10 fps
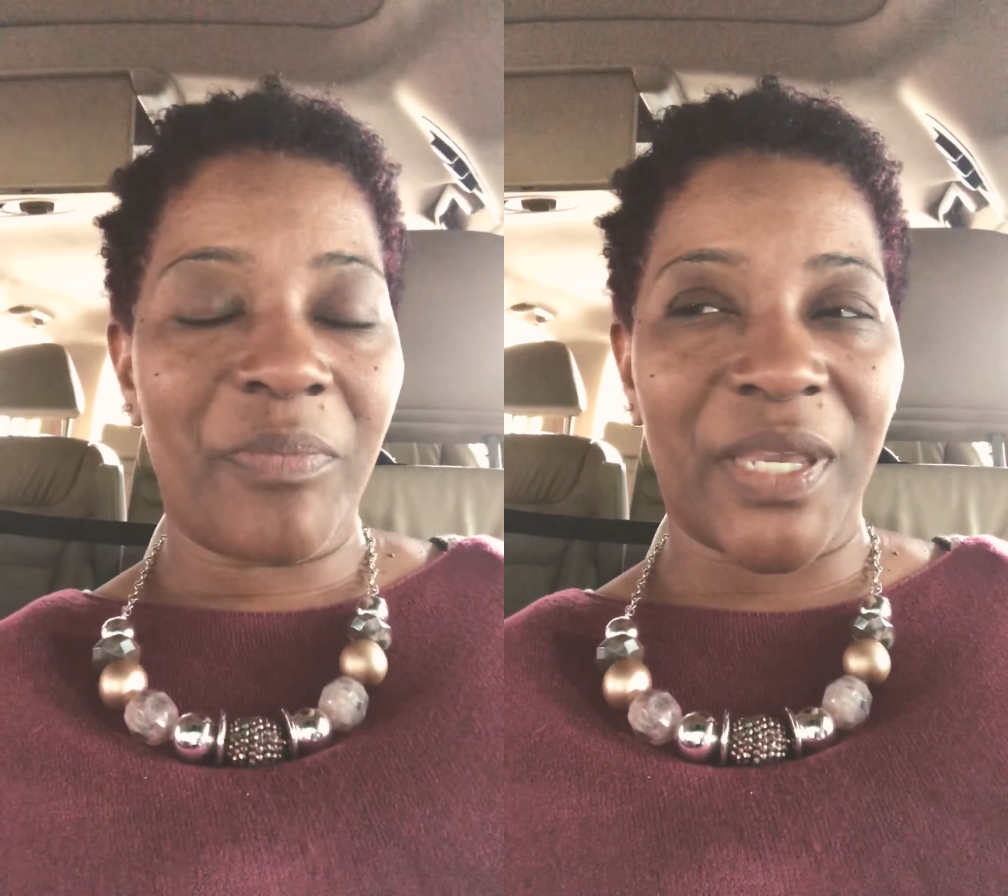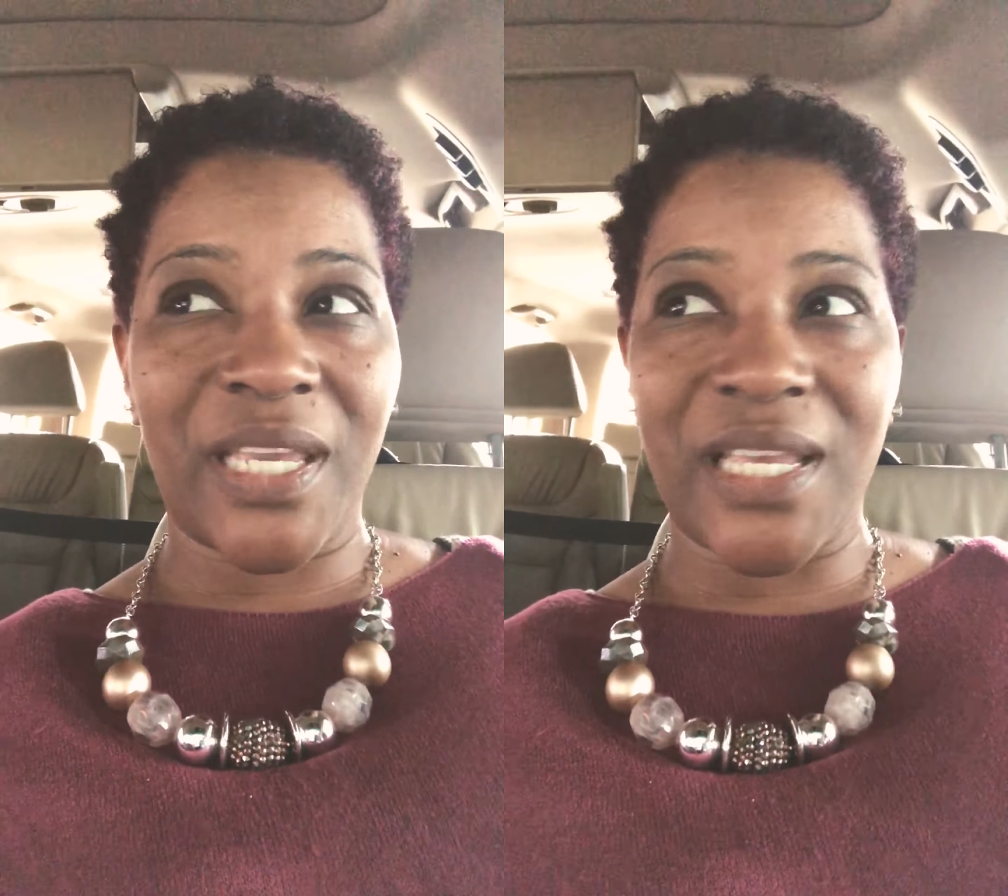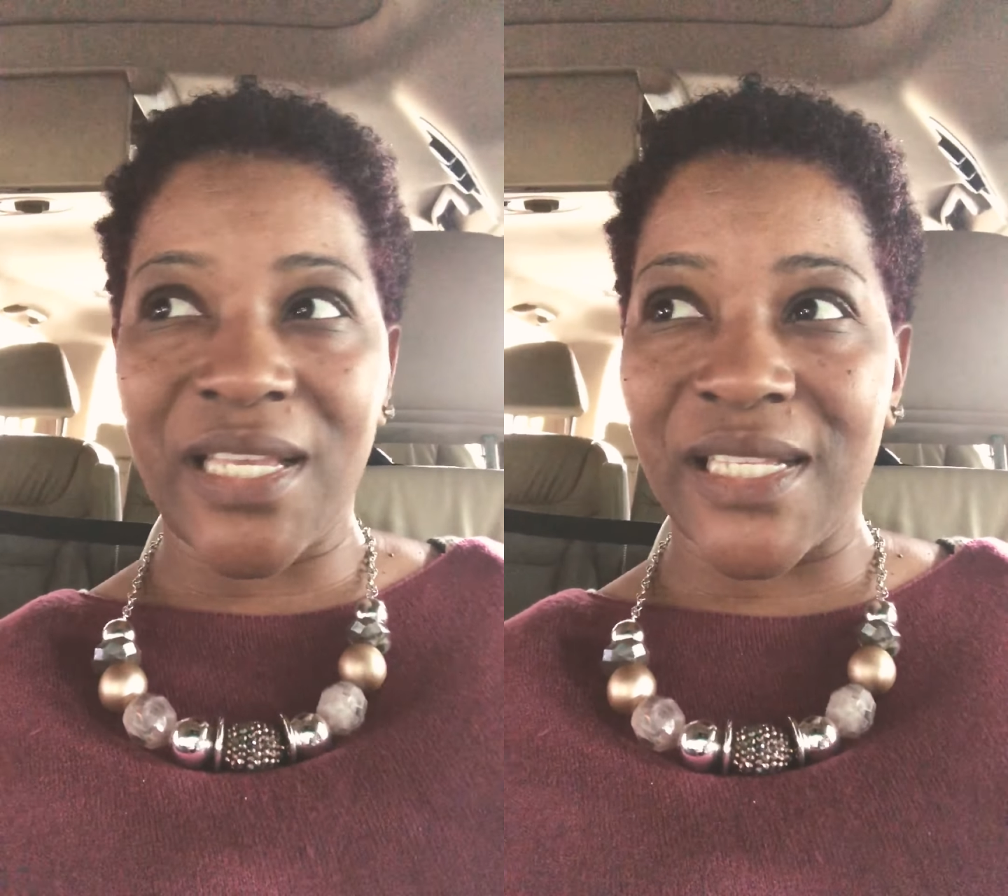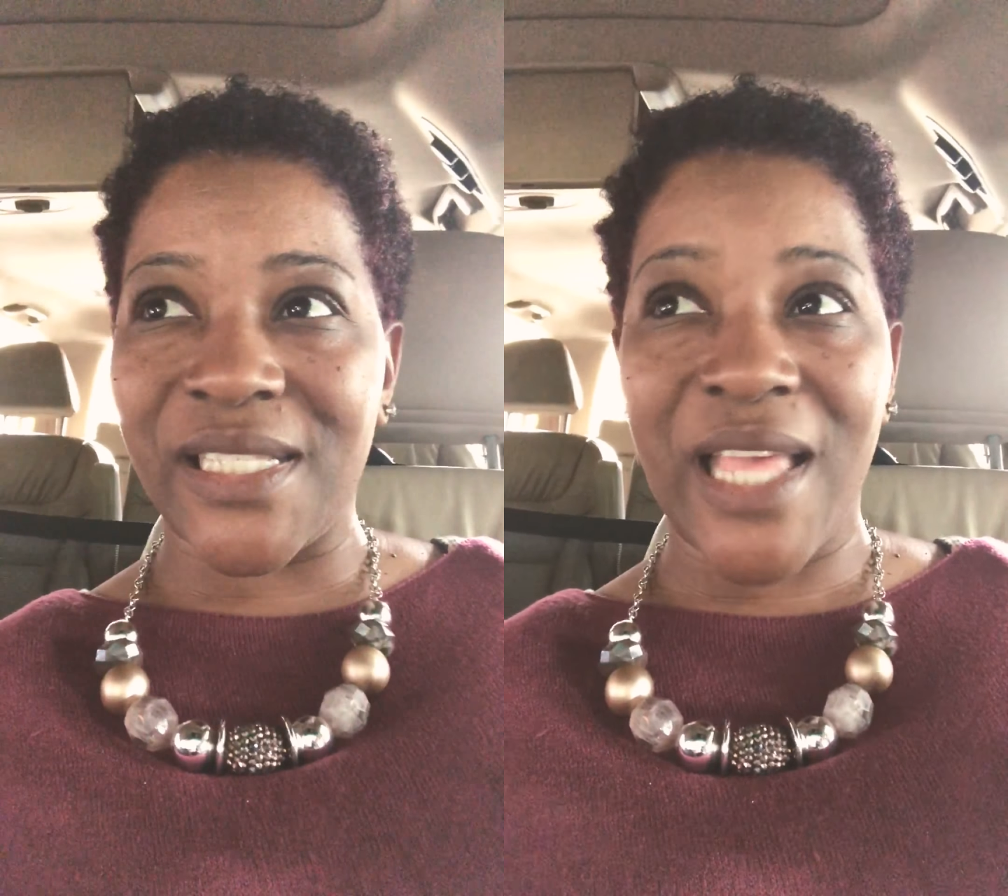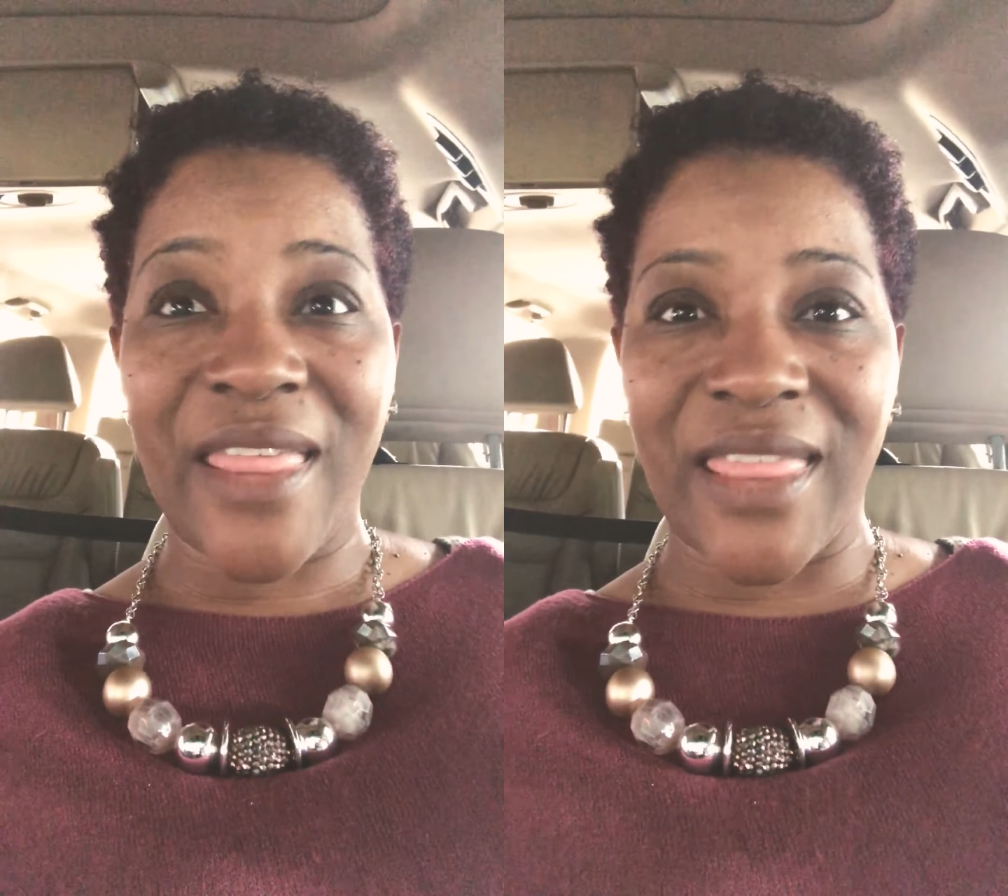
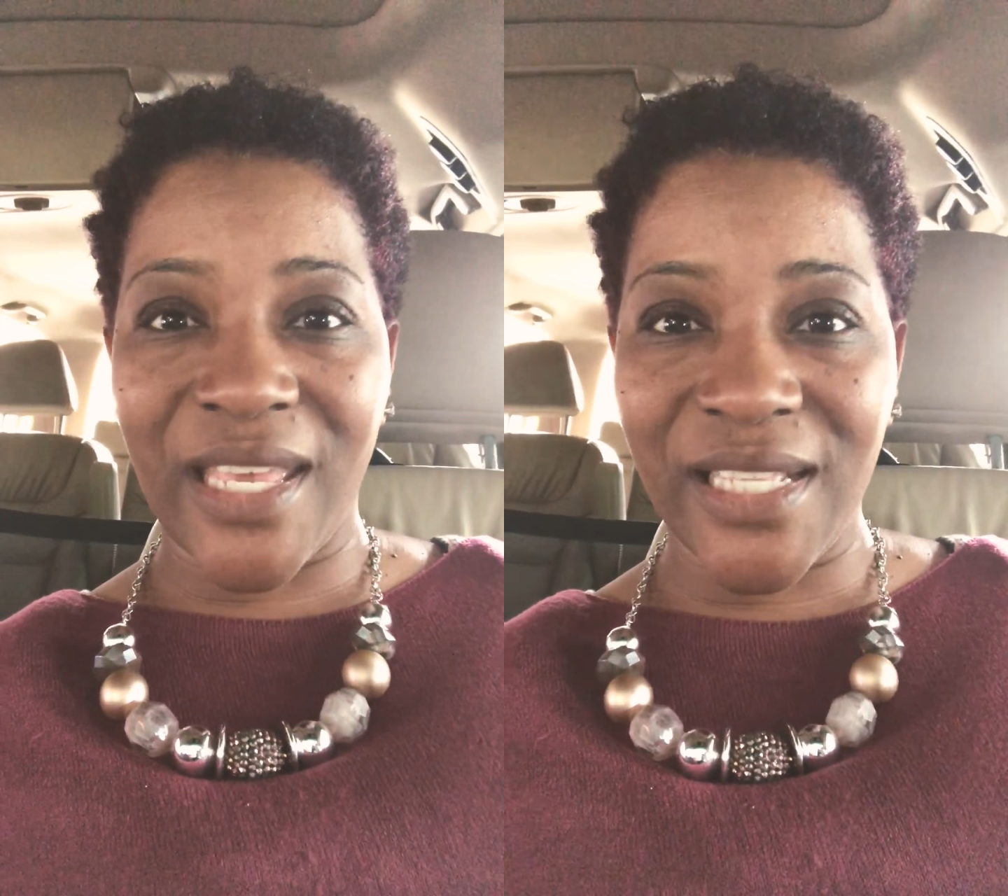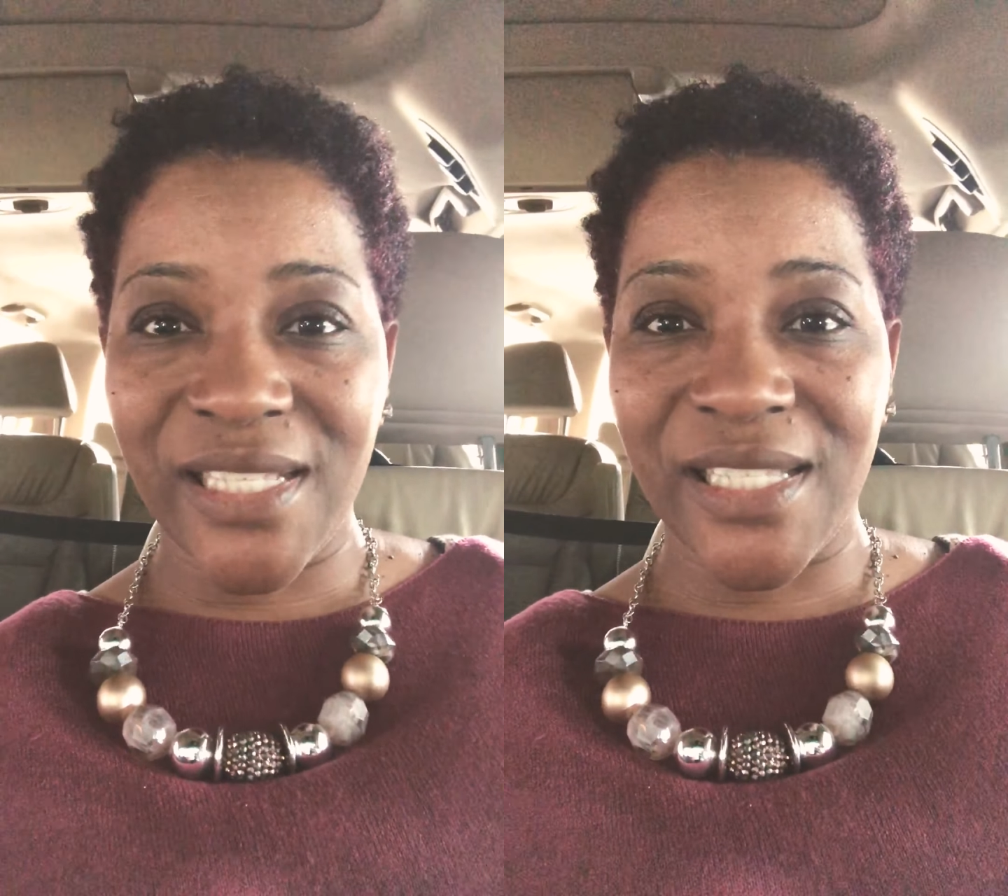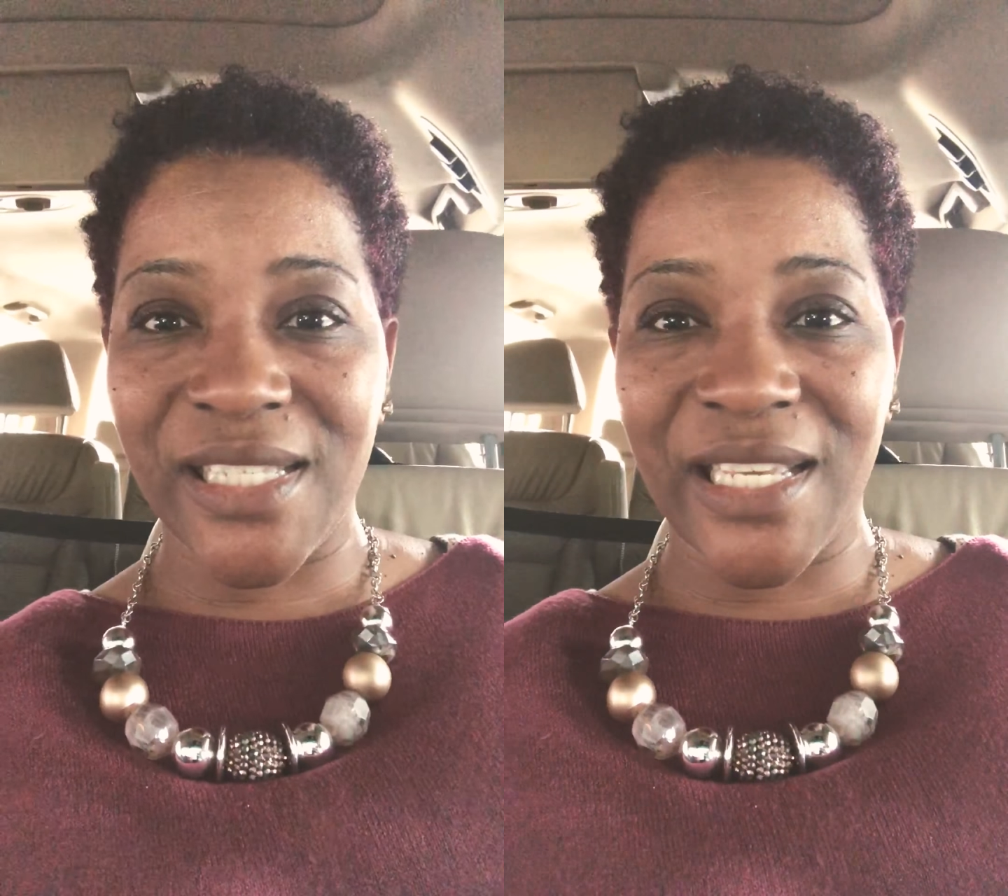because this